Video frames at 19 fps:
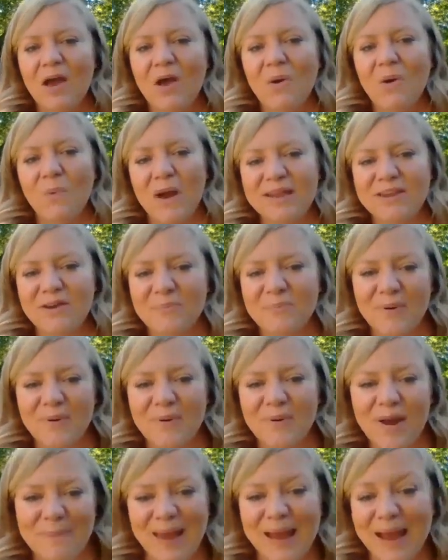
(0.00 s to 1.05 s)
when you're
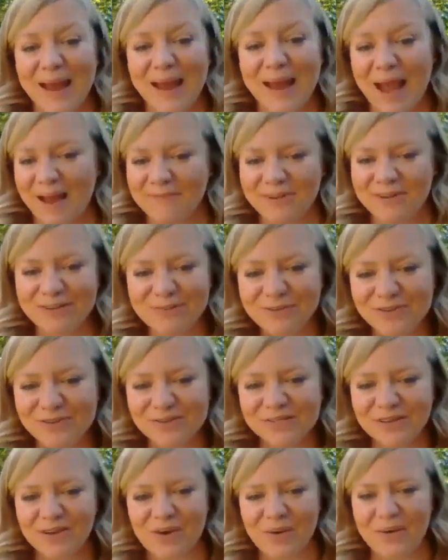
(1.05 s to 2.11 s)
prepping, have your
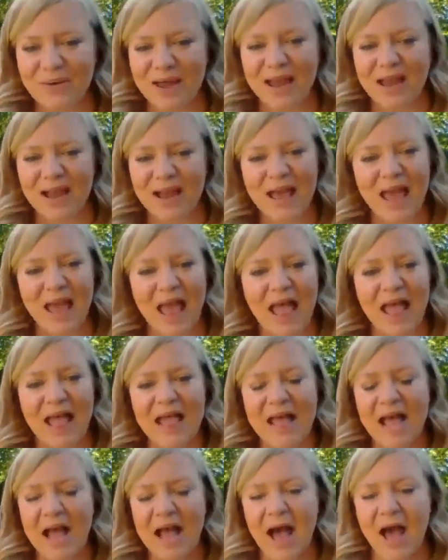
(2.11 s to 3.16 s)
diffuser going.
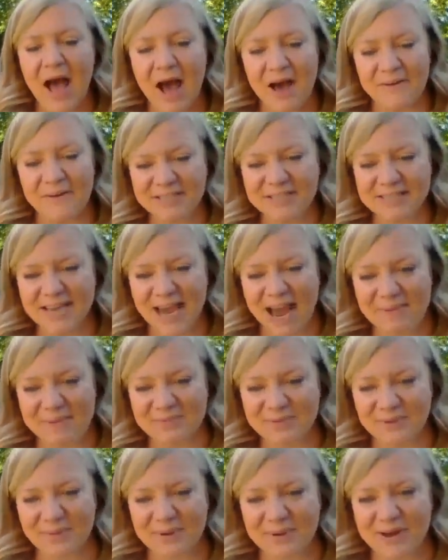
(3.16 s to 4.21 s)
Oftentimes
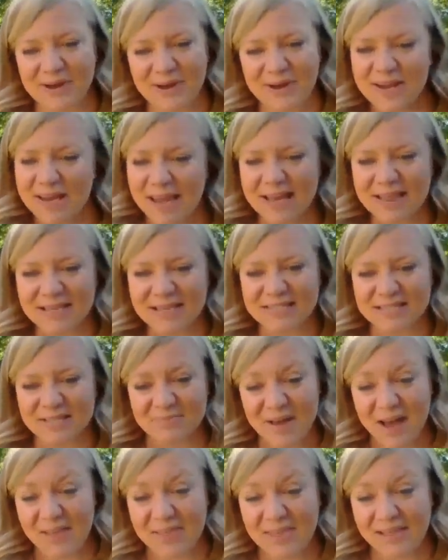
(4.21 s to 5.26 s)
when we're cooking, the
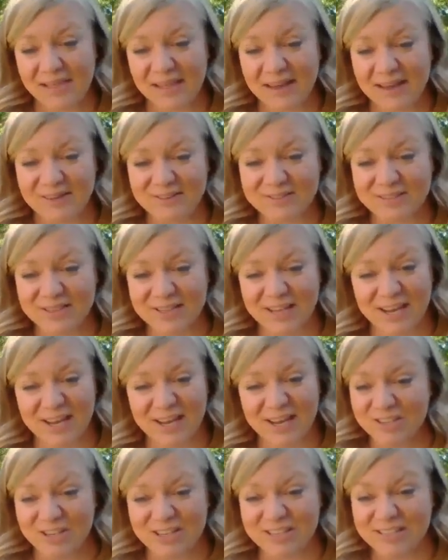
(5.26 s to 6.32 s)
smell that lingers in the
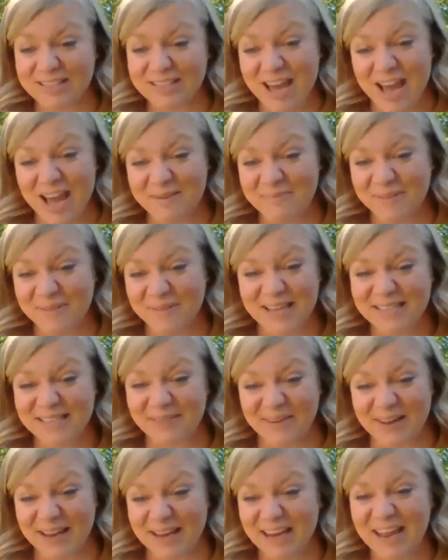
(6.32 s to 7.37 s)
kitchen is not a pleasant
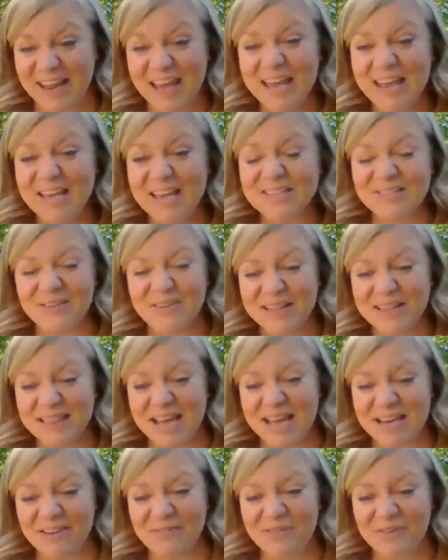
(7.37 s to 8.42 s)
one. So get
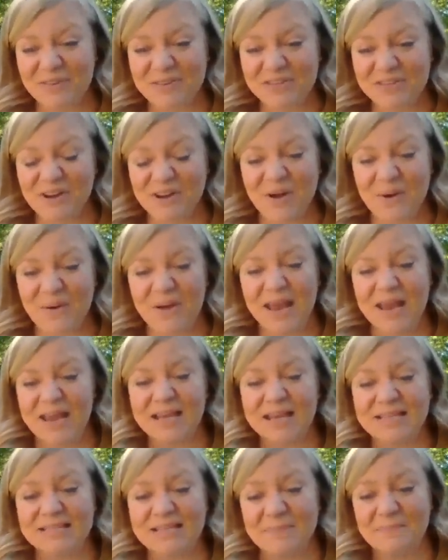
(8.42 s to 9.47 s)
that diffuser going,
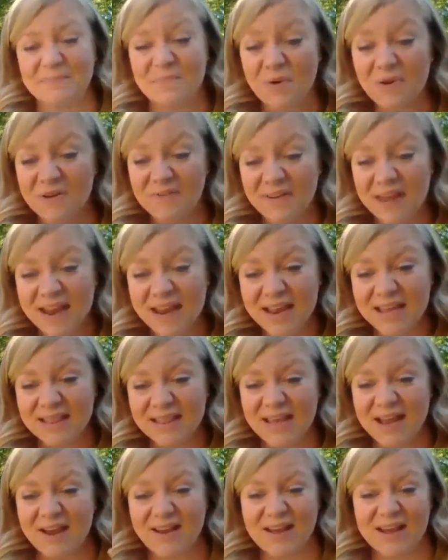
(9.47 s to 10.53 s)
get some Motivate in
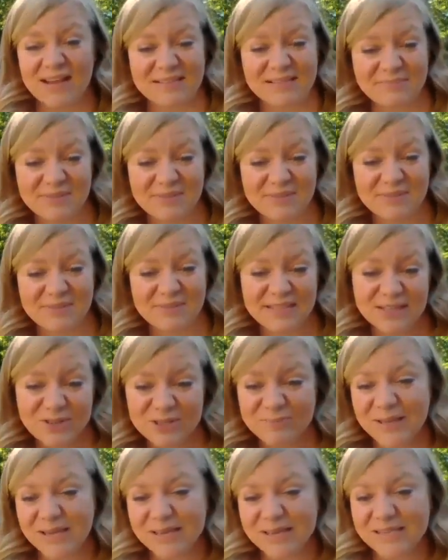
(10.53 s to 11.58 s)
there, get some
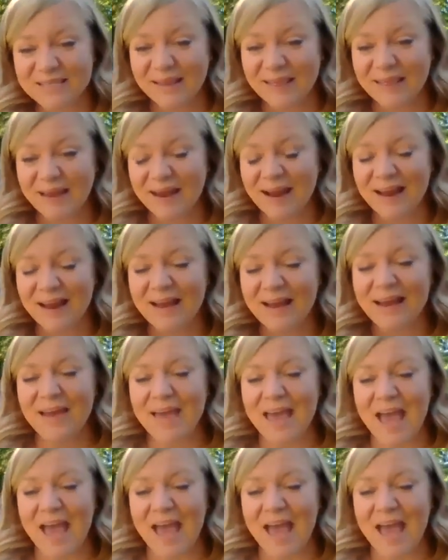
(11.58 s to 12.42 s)
Citrus Bliss in there,